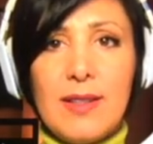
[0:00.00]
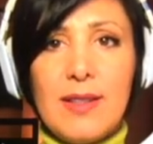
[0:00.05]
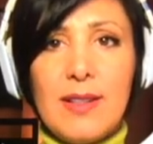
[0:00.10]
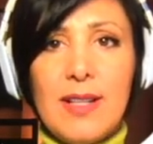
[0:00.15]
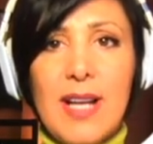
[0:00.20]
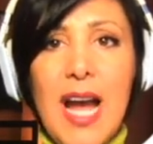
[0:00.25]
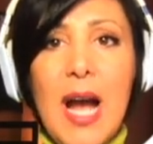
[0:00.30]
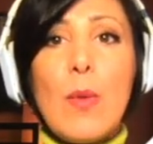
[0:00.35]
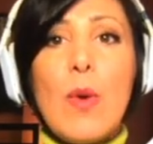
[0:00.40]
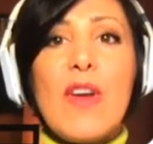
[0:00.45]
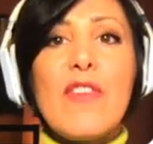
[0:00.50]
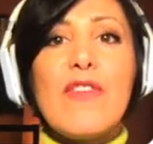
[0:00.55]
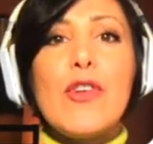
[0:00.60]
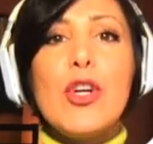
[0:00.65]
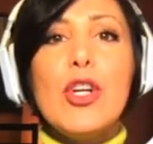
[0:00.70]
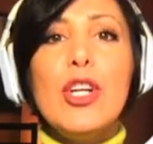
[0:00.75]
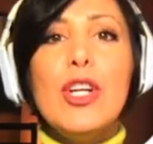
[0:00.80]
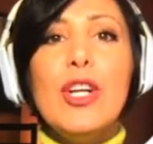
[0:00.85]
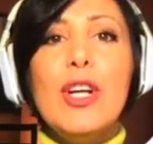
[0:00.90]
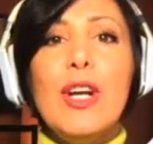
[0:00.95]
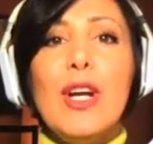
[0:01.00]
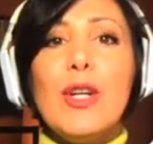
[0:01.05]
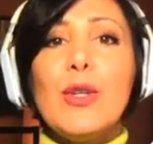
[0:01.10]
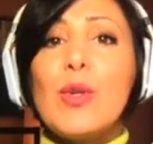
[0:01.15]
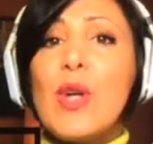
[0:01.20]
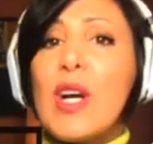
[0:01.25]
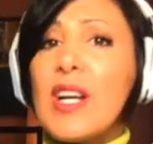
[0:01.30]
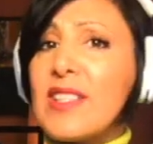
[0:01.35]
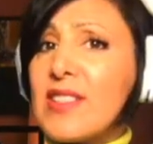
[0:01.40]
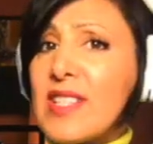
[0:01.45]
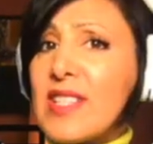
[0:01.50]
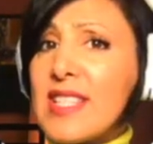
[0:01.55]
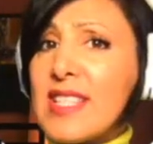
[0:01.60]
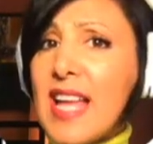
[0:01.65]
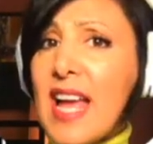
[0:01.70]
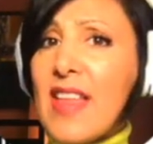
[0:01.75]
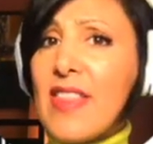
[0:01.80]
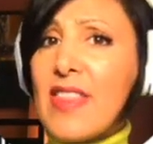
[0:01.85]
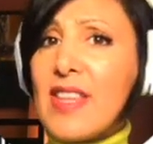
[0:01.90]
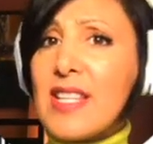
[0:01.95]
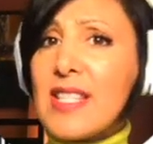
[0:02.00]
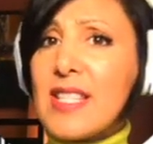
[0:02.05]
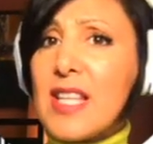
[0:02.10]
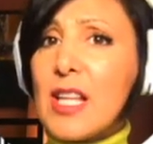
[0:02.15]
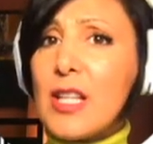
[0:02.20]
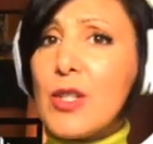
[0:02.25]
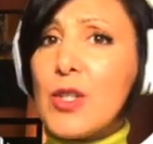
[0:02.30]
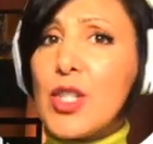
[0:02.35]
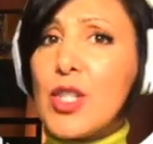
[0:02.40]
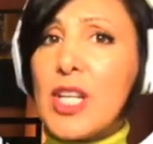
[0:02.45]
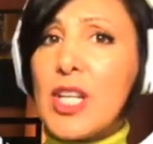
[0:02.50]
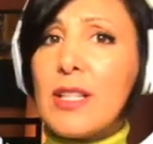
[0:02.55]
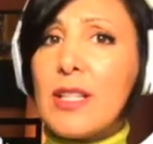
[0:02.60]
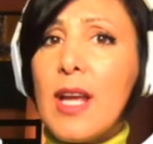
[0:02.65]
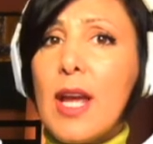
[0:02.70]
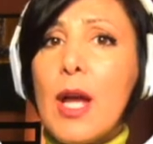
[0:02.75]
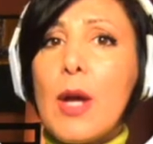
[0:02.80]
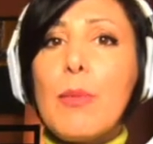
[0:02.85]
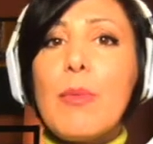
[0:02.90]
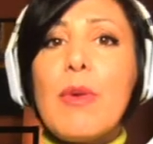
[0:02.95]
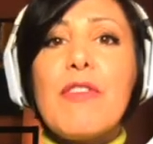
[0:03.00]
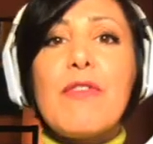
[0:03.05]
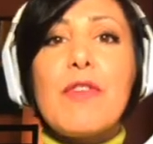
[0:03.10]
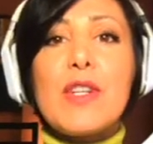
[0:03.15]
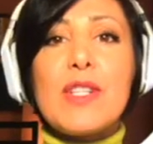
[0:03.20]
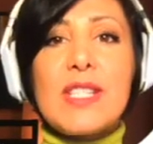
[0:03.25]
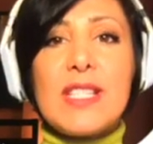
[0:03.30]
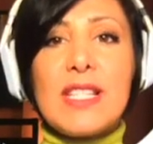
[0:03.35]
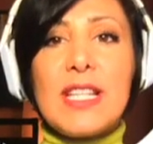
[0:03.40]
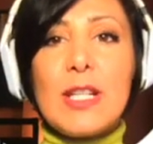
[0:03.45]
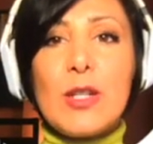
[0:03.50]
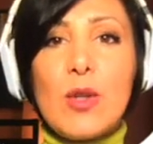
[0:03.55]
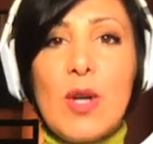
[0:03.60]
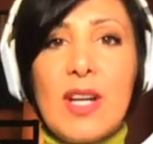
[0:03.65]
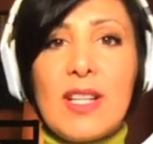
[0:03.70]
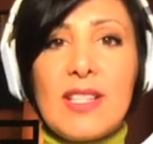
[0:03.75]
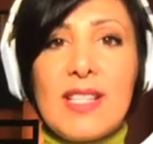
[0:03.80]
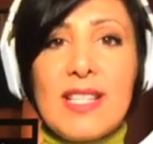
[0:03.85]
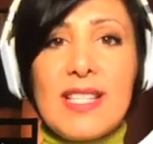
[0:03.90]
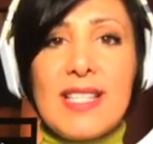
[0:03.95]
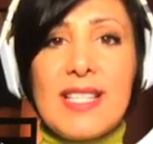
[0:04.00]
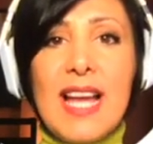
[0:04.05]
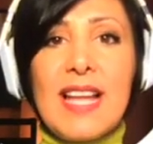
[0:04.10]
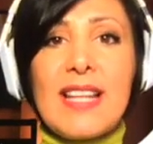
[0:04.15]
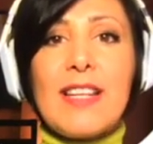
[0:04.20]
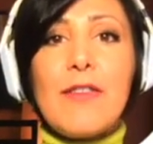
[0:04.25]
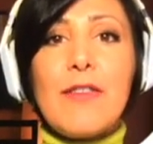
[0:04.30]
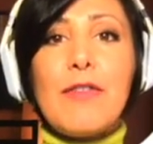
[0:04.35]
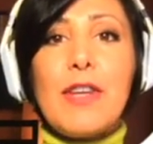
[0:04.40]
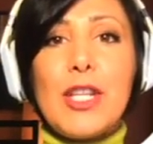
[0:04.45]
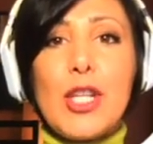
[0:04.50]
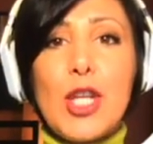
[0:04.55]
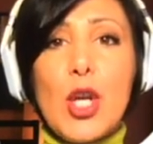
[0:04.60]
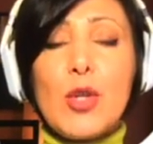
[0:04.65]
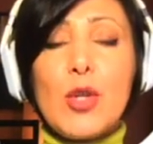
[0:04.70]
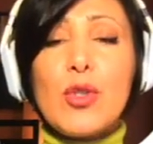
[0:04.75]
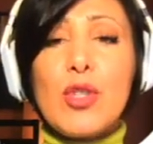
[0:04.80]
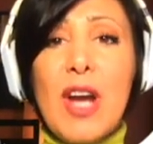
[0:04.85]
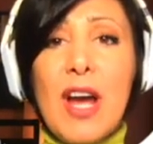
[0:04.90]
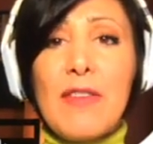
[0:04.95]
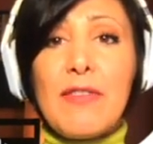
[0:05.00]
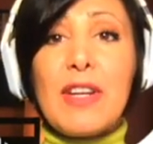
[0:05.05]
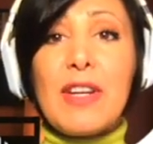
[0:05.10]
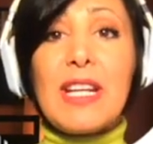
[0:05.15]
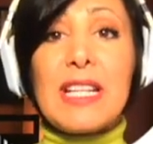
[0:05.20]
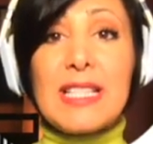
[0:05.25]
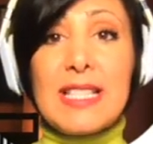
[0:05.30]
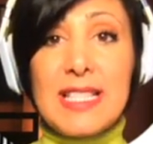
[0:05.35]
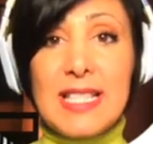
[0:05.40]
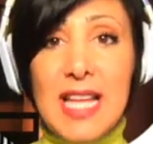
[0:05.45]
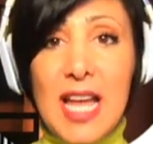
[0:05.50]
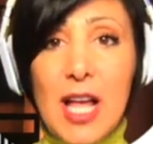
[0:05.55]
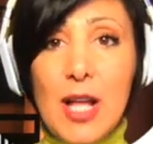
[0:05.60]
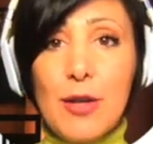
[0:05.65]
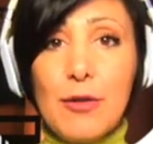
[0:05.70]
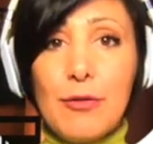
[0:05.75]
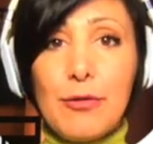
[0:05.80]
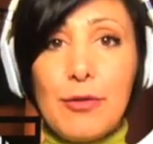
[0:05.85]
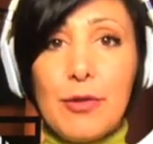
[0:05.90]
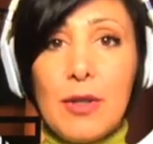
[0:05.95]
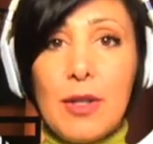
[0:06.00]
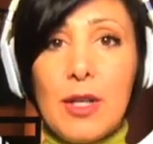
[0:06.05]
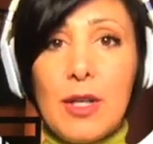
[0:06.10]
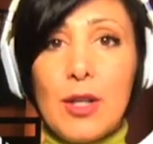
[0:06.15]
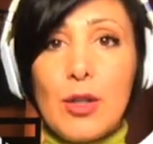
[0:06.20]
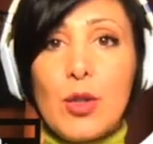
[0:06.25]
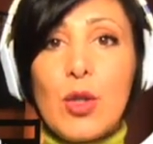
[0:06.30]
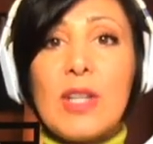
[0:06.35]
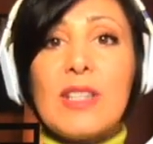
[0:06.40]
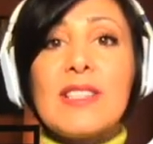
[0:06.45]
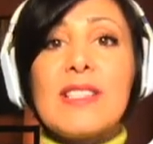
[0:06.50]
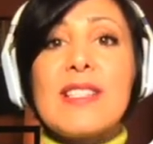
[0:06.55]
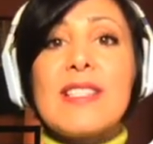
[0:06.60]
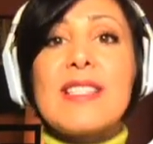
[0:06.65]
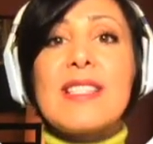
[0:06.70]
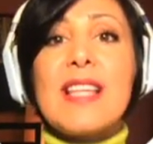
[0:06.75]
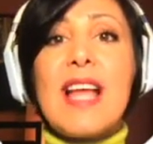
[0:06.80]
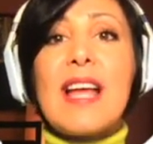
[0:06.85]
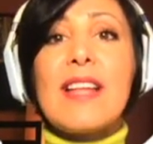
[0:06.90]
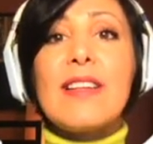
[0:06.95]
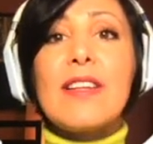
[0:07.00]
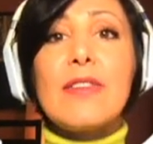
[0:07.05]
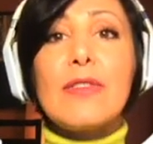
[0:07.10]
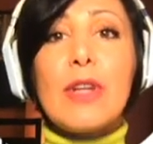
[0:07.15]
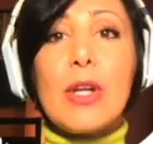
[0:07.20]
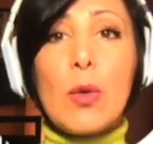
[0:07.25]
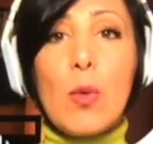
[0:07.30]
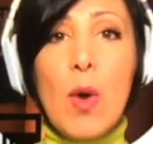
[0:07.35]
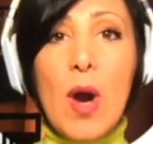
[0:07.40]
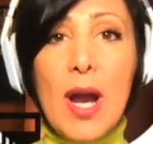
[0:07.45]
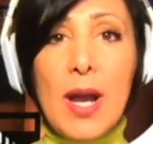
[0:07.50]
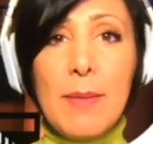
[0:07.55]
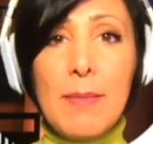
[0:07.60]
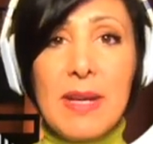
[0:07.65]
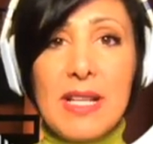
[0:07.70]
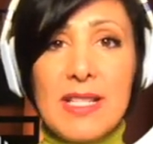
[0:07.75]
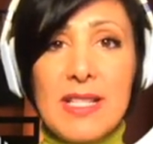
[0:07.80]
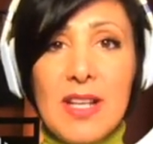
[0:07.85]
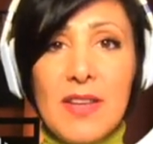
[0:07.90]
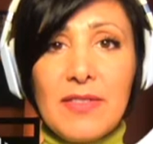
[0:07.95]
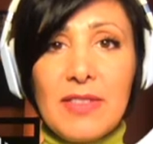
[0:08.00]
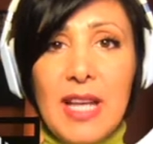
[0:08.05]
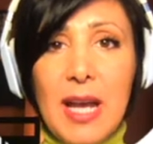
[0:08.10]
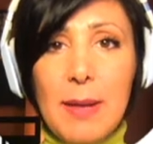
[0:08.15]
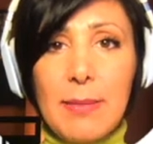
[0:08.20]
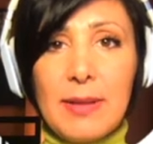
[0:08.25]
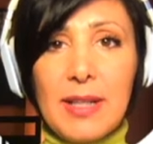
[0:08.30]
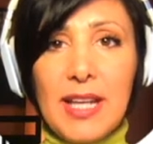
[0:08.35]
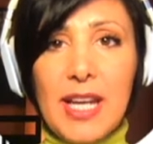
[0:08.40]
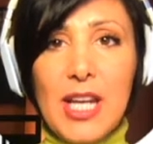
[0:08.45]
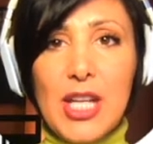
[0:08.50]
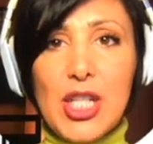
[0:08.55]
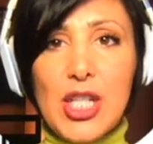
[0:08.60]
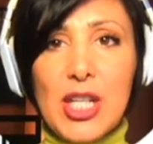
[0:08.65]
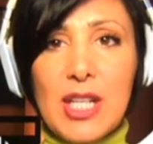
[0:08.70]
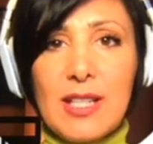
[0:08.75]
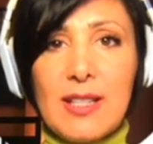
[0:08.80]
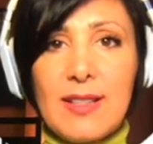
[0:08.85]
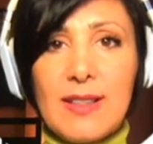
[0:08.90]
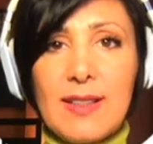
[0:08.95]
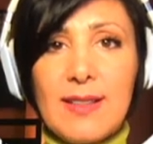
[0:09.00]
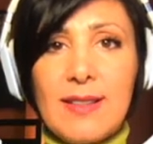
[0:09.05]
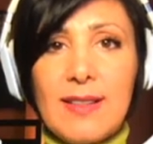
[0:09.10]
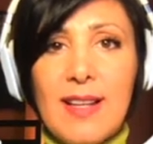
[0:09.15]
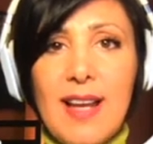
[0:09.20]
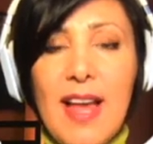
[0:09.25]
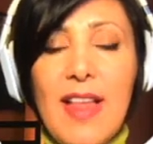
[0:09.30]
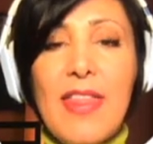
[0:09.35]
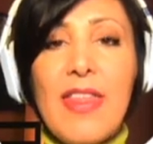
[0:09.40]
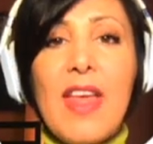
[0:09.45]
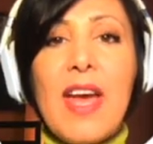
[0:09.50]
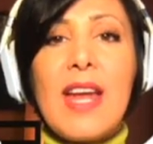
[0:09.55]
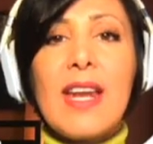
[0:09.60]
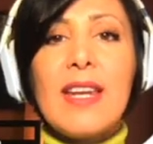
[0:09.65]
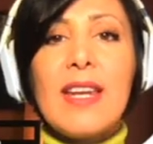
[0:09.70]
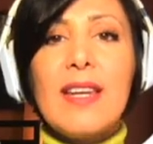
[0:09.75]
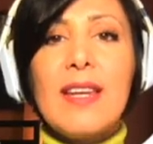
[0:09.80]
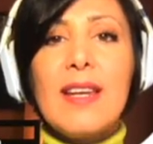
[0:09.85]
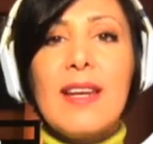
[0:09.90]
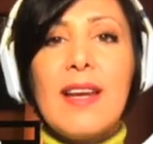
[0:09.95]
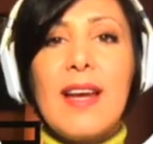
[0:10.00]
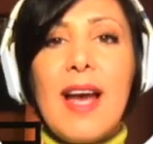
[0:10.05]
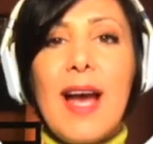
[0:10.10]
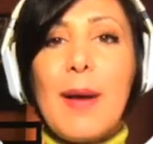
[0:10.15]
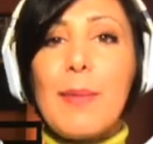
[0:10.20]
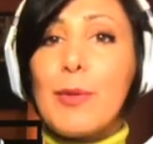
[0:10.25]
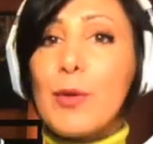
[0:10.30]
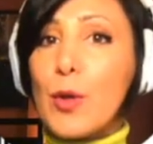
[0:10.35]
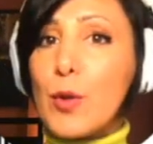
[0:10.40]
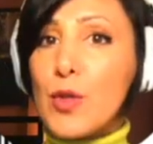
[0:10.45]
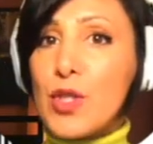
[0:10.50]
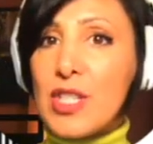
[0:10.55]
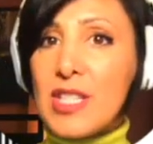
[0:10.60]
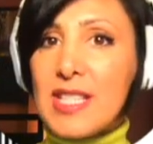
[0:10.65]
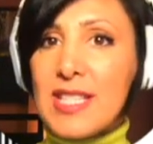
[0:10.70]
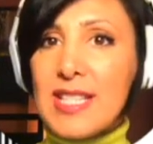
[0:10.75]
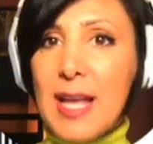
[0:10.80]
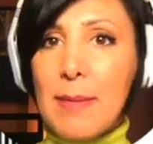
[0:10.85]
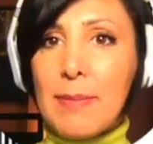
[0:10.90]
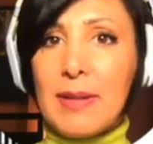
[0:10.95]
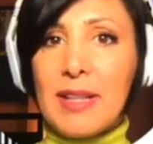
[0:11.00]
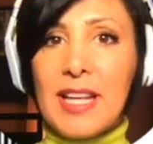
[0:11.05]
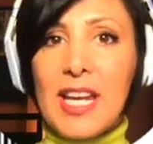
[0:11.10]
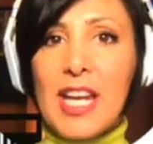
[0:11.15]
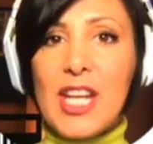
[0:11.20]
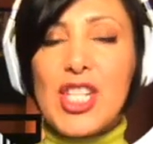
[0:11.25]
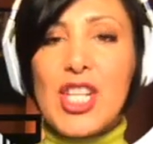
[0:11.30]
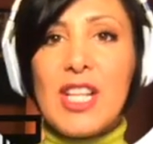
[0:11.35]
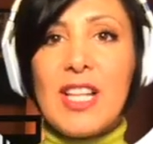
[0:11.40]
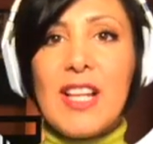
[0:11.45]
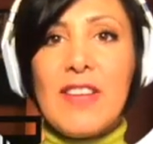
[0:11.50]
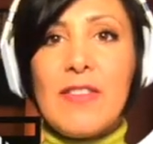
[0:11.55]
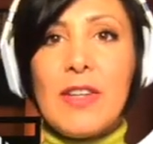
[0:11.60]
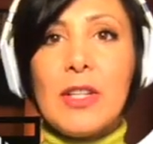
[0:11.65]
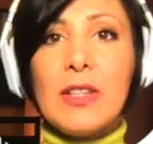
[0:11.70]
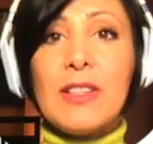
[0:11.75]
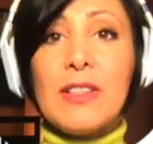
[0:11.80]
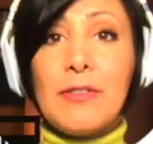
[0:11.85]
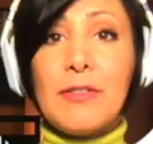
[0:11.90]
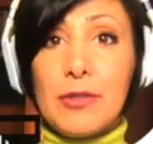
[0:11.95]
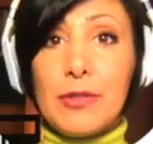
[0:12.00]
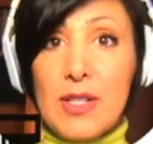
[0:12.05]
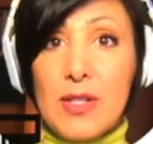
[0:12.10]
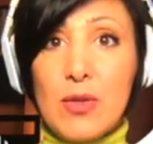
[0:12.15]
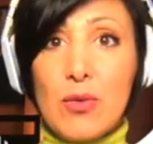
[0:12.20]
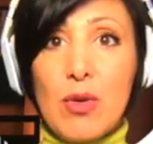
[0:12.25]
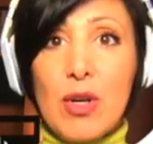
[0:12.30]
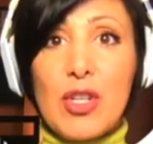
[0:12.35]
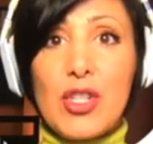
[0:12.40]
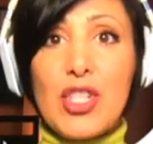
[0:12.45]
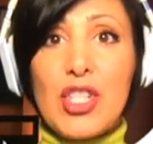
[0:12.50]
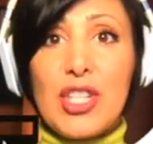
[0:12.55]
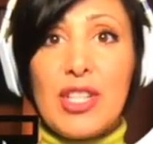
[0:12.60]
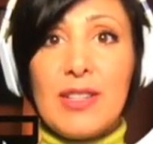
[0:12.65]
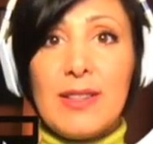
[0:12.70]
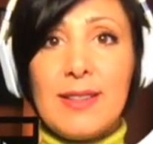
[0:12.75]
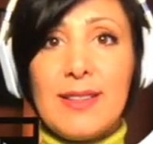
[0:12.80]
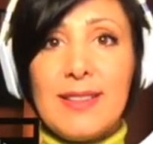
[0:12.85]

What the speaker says: However, to understand the solution, we first need to understand the video traffic itself to understand the requirements of the application, and then approach this application level infrastructure.